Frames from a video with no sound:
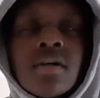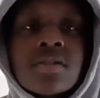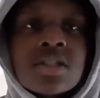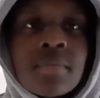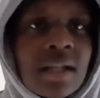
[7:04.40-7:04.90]

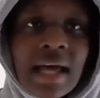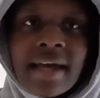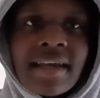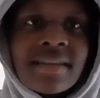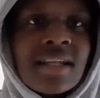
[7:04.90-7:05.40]
something
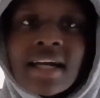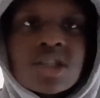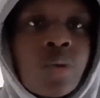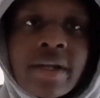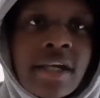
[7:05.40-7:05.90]
like that. They're
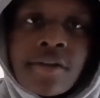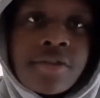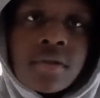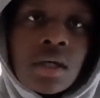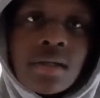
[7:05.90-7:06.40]
like 20th
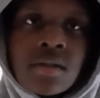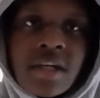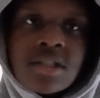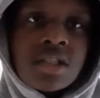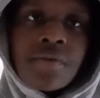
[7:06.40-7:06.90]

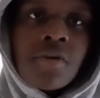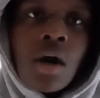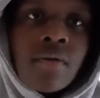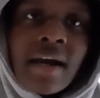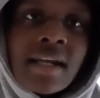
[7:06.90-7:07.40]
in Serie
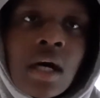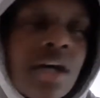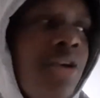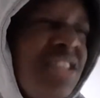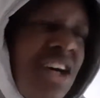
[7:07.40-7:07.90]
A right now.
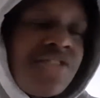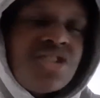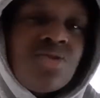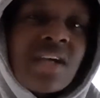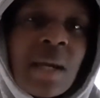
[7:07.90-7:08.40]
I know it's after
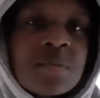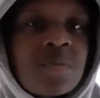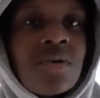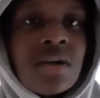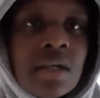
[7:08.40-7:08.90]
2 games,
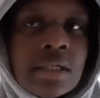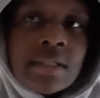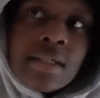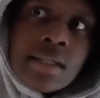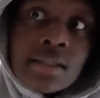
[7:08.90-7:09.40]
but
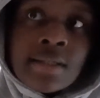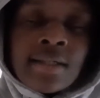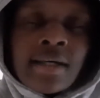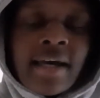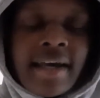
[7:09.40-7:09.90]

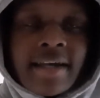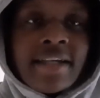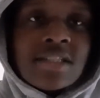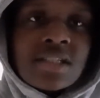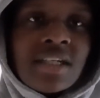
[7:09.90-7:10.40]
hey,
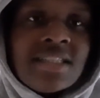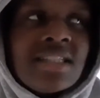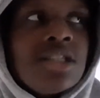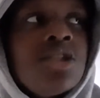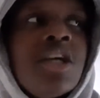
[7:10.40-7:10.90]

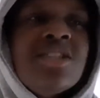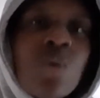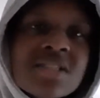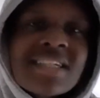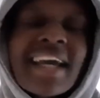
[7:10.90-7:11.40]
he's
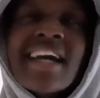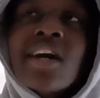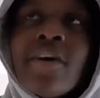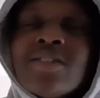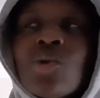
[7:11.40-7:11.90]
once again
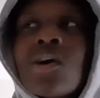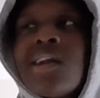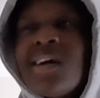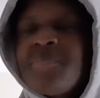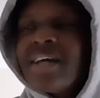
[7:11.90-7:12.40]
going to a
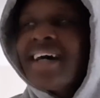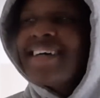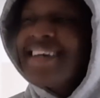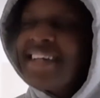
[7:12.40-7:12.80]
club that,